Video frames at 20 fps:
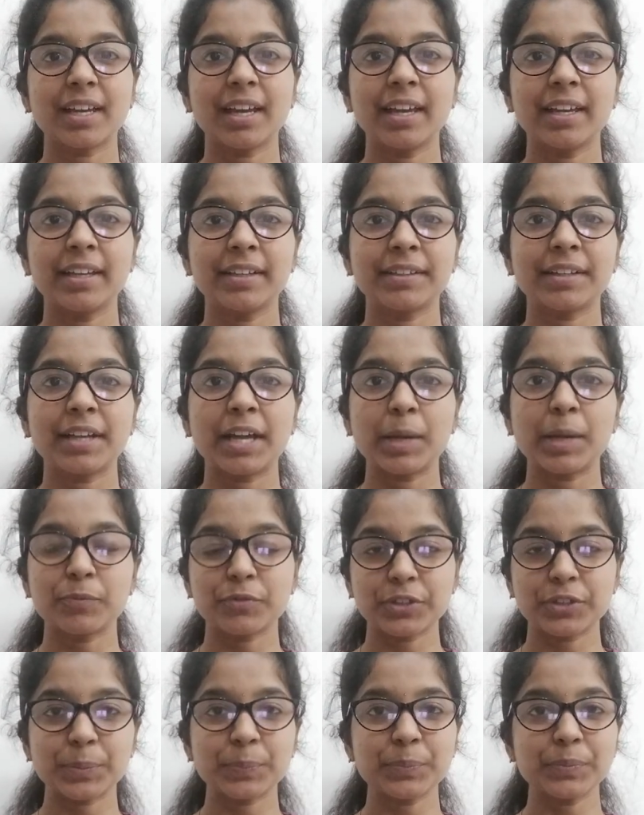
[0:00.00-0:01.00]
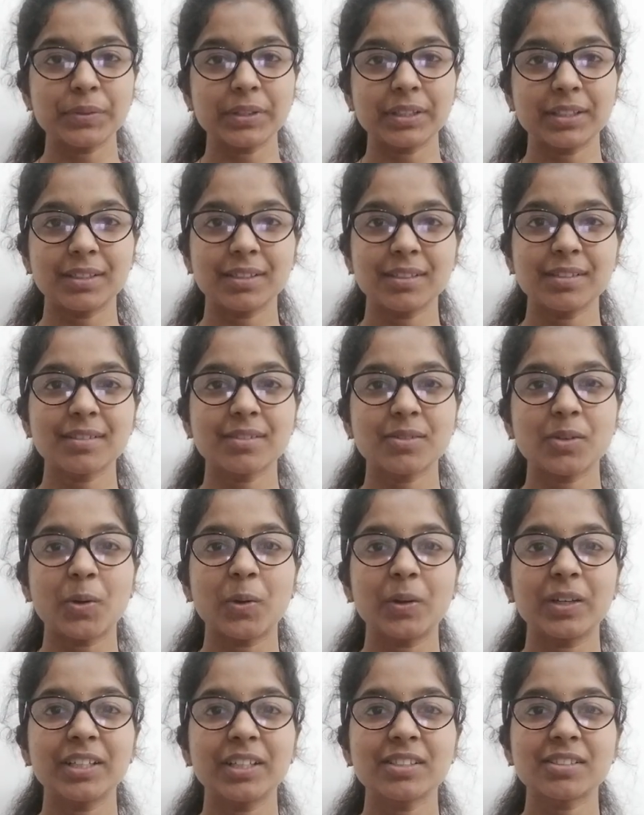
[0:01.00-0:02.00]
and I'm from Kids
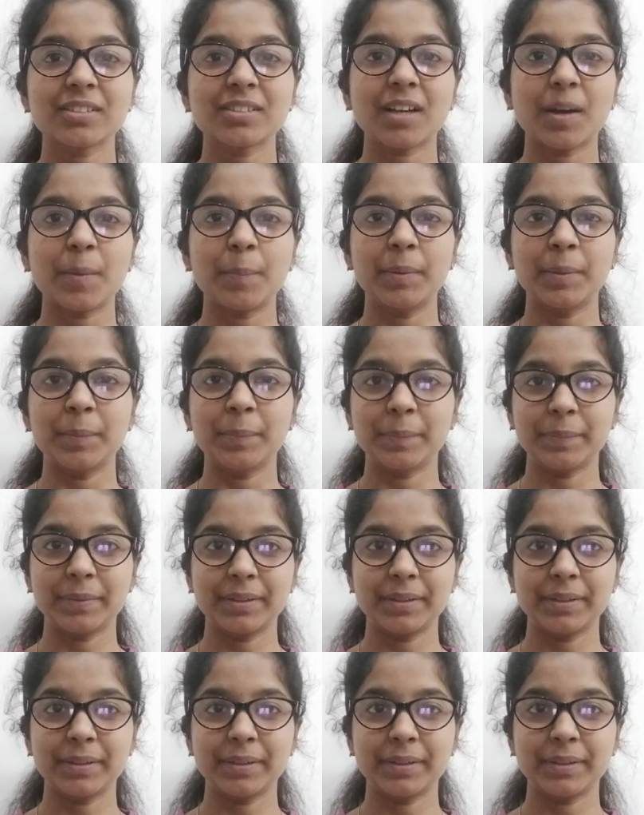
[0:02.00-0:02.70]
College, Khammam.